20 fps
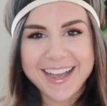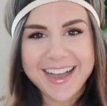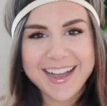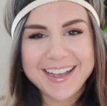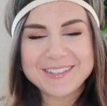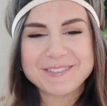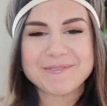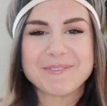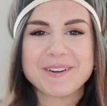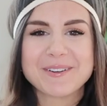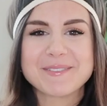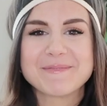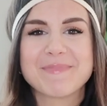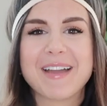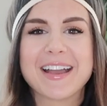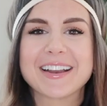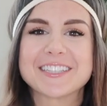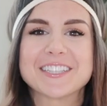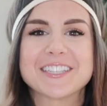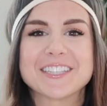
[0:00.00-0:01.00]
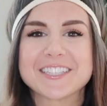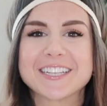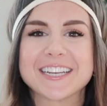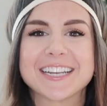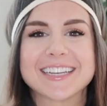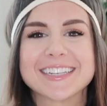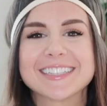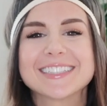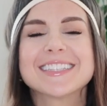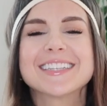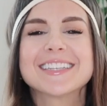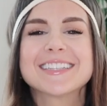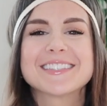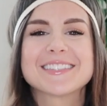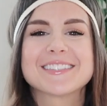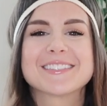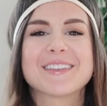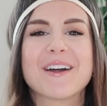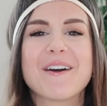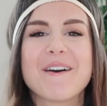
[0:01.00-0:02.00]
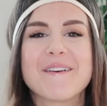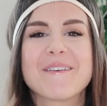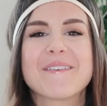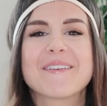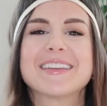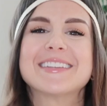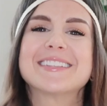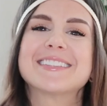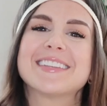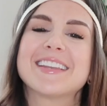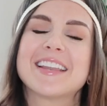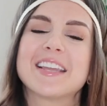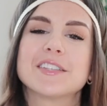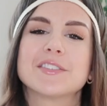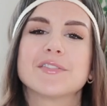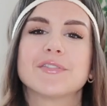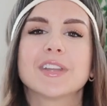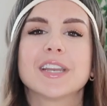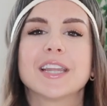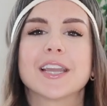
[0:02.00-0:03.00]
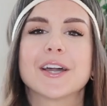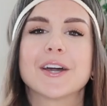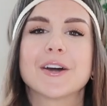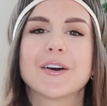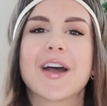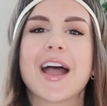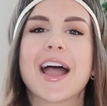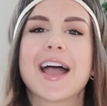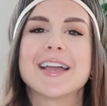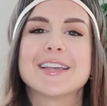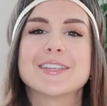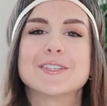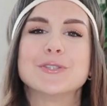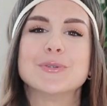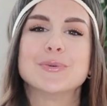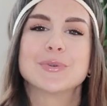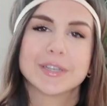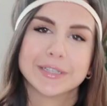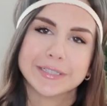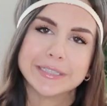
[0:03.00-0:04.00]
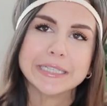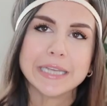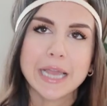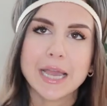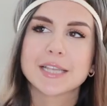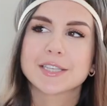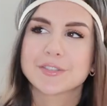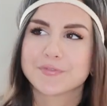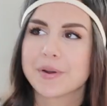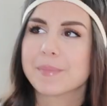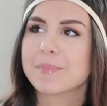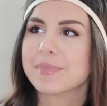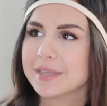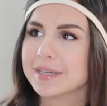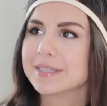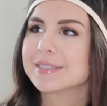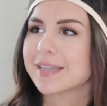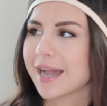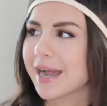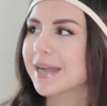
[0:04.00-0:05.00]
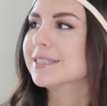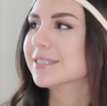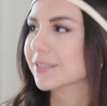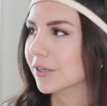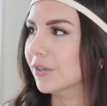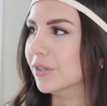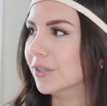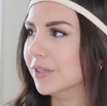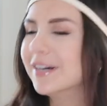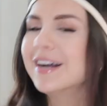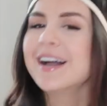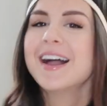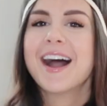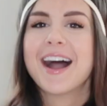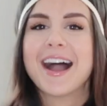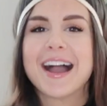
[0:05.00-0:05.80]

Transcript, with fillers: guys, welcome back to the channel. So in today's video, as you could guess from the title,